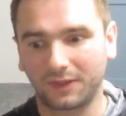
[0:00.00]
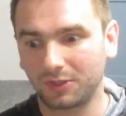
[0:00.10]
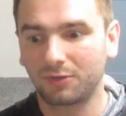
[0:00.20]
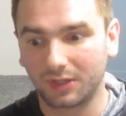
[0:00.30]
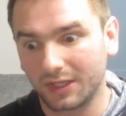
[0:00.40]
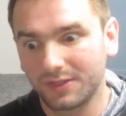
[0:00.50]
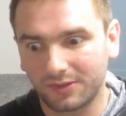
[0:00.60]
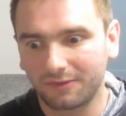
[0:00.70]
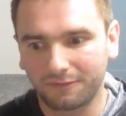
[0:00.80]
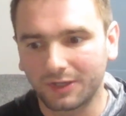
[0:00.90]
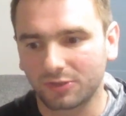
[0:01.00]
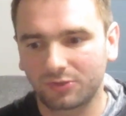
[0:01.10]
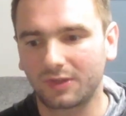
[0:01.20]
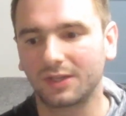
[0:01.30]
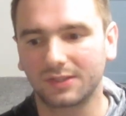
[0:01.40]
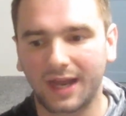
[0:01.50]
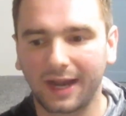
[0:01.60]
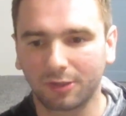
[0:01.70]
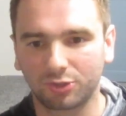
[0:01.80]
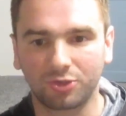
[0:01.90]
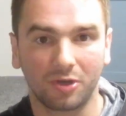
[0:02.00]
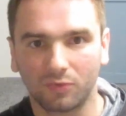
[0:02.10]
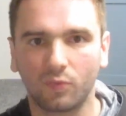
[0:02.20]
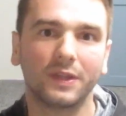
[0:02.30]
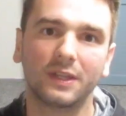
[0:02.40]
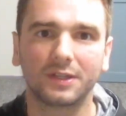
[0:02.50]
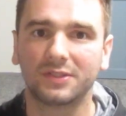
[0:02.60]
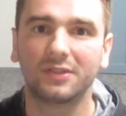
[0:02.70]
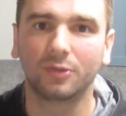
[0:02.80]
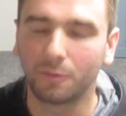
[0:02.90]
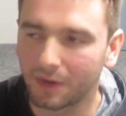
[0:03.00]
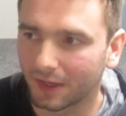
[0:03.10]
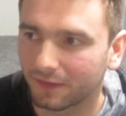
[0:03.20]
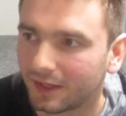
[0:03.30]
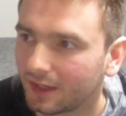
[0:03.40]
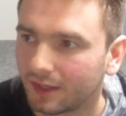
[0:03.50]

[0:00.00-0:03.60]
and you could easily finish the entire show within a single month.